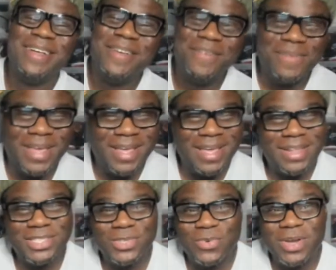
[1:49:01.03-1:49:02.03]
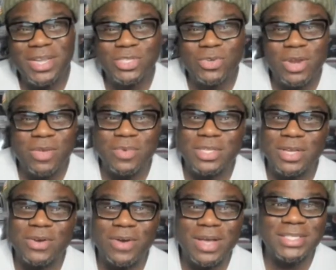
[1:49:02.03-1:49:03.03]
man, 2020 was a
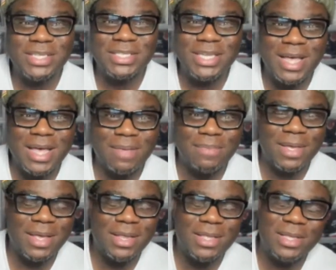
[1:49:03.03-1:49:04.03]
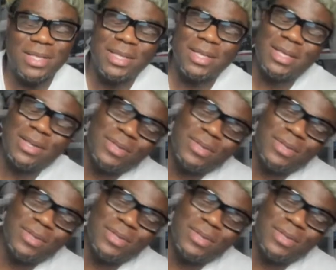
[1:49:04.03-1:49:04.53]
crazy time, man. Good